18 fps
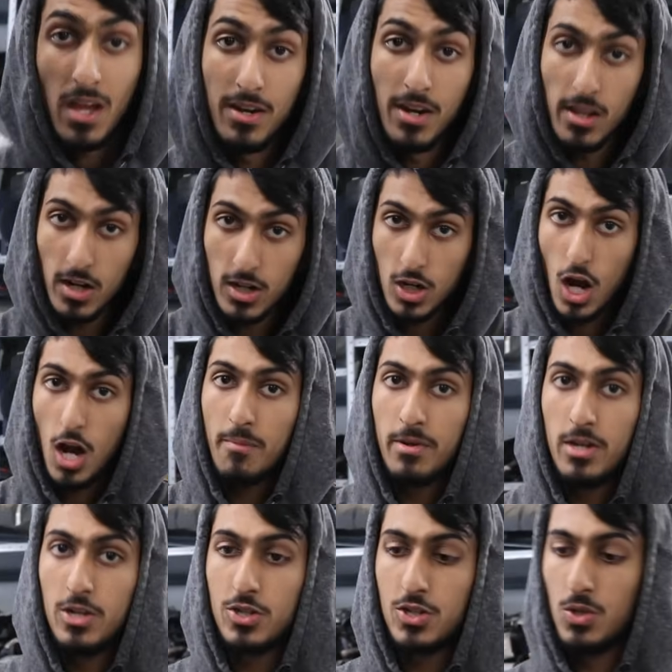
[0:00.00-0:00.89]
Another
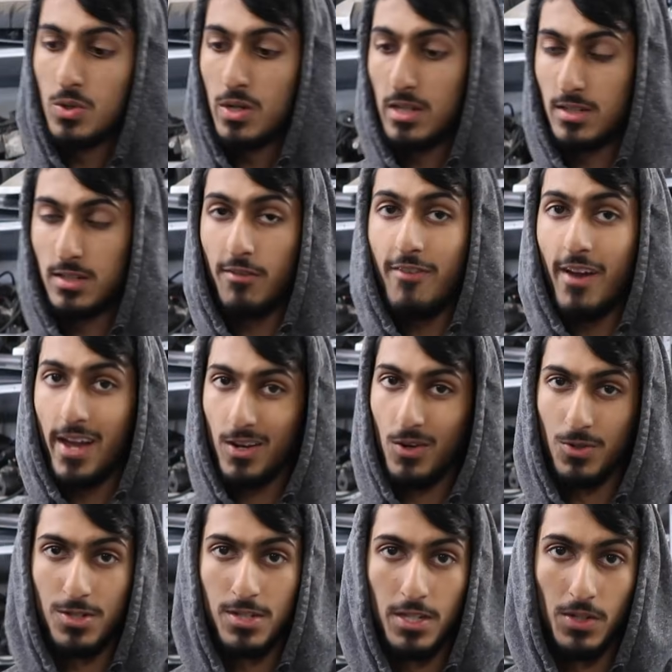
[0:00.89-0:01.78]
common issue is the
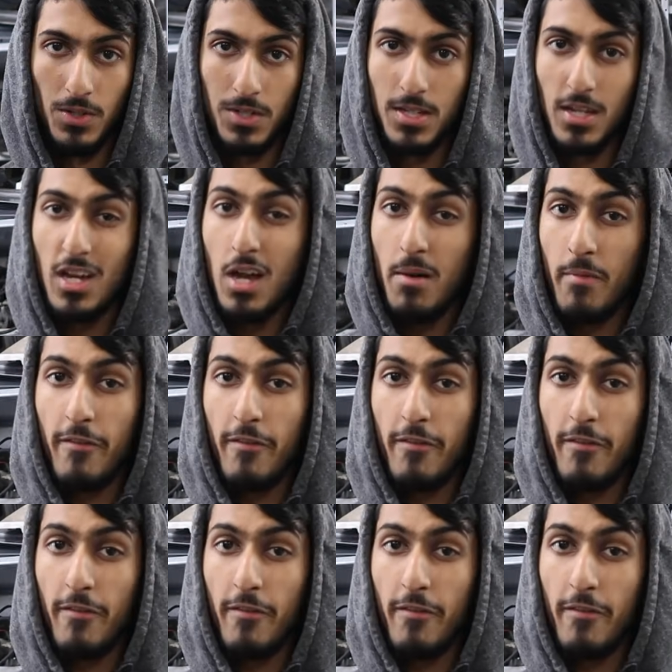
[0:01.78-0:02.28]
Vano seals.